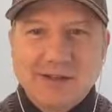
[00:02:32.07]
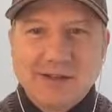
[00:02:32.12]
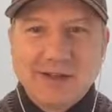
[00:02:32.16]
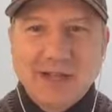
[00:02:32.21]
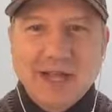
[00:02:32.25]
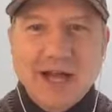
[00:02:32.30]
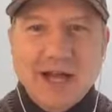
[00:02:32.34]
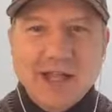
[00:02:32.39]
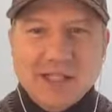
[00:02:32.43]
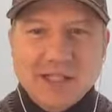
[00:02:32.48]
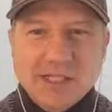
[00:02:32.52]

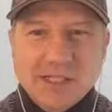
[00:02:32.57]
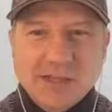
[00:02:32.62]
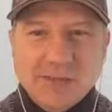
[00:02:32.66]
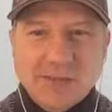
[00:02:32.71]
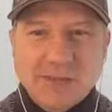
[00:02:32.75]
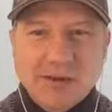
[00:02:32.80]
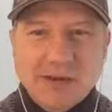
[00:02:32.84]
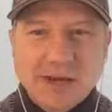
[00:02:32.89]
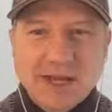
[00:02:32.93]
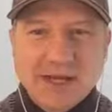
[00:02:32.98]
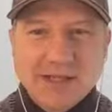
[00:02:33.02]
Not
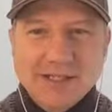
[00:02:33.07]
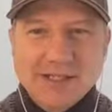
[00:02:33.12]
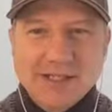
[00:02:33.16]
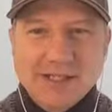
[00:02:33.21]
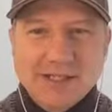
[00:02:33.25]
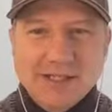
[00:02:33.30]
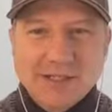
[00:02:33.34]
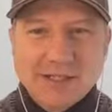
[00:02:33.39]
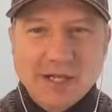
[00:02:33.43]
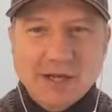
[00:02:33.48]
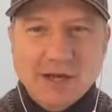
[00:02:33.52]

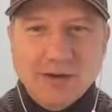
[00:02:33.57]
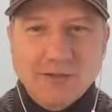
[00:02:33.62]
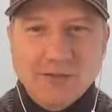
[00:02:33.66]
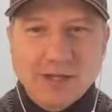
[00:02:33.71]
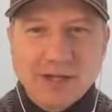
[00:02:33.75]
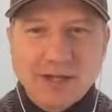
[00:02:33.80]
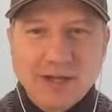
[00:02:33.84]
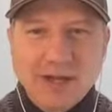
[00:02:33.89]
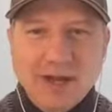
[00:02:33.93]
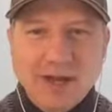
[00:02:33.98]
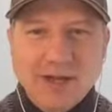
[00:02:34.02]
surprising,
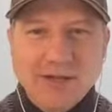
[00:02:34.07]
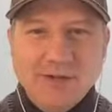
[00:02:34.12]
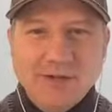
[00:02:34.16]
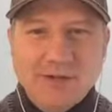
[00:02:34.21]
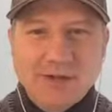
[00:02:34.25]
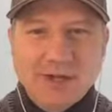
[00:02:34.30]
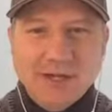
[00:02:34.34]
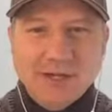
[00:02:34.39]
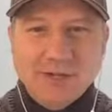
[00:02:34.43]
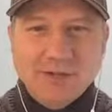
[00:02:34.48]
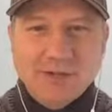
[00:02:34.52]
Jeremy, nine new
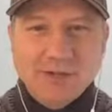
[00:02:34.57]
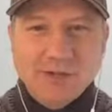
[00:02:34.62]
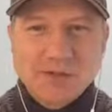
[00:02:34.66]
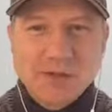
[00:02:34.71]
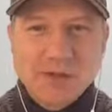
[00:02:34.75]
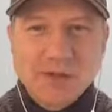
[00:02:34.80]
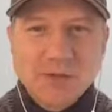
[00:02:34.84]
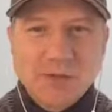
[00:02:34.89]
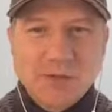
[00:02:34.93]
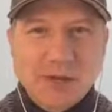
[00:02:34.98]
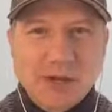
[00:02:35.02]
customers,
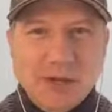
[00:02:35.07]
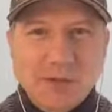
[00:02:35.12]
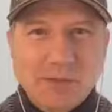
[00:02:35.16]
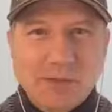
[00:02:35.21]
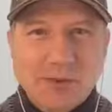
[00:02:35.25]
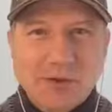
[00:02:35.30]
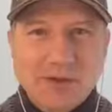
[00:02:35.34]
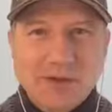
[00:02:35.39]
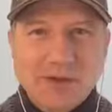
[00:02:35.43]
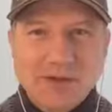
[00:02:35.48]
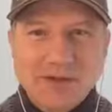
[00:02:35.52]
two brand
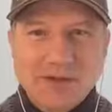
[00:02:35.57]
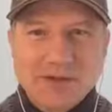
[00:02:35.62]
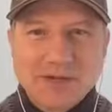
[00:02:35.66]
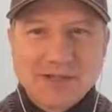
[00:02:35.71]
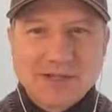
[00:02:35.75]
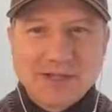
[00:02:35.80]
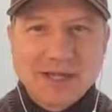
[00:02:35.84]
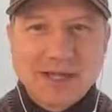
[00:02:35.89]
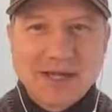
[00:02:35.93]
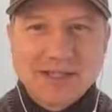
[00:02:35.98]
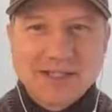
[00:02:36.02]

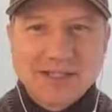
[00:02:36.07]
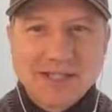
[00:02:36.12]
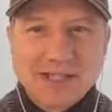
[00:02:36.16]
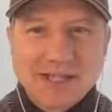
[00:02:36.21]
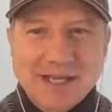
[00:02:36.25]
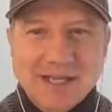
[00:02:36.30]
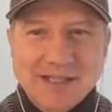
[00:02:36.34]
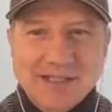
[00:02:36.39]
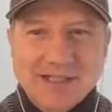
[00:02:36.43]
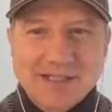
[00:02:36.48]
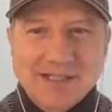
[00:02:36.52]
partners, lots of
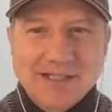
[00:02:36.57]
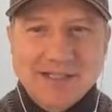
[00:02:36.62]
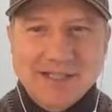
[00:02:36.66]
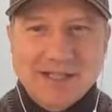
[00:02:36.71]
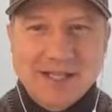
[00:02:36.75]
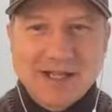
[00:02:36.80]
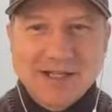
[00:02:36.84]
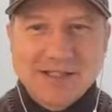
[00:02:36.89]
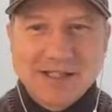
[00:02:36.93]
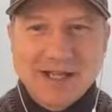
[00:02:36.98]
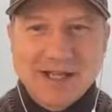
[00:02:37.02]
yeses,
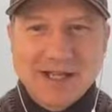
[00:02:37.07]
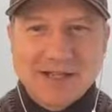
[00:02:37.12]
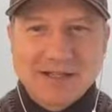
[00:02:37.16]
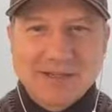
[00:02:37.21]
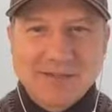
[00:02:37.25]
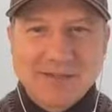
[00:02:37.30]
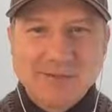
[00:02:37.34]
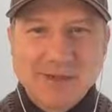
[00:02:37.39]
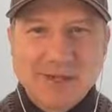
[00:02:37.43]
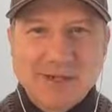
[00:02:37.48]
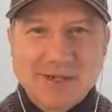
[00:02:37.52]
lots of
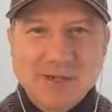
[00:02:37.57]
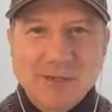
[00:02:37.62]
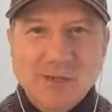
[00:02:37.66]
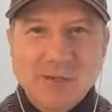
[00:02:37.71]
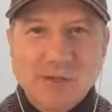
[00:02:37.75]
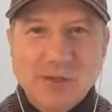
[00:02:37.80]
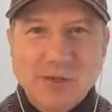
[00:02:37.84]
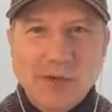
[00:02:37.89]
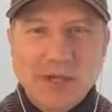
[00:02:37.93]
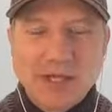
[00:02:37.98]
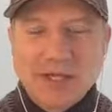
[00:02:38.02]
exclamation
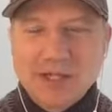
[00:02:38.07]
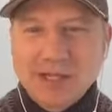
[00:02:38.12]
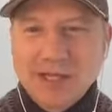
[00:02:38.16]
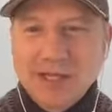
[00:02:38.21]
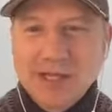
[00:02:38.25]
points.